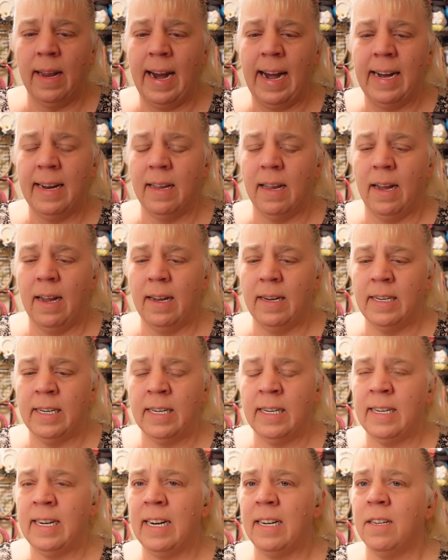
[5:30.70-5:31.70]
like the
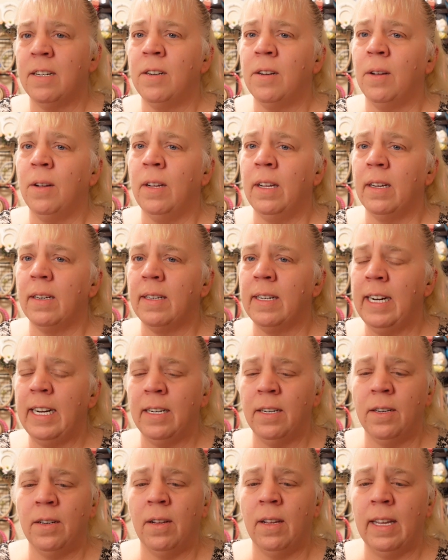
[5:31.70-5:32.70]

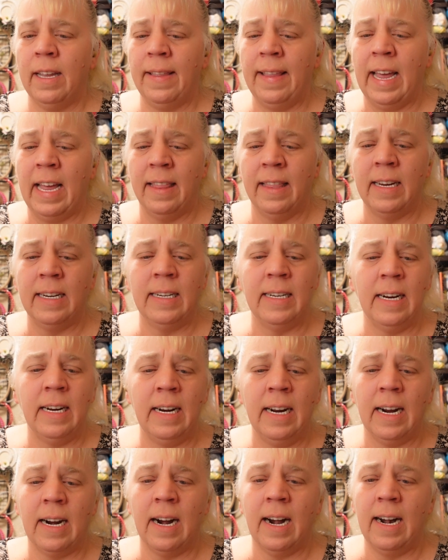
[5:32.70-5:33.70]
tinsel and that's
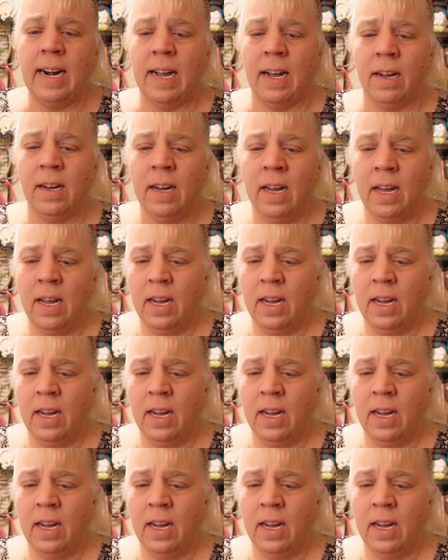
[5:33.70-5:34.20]
in it kind of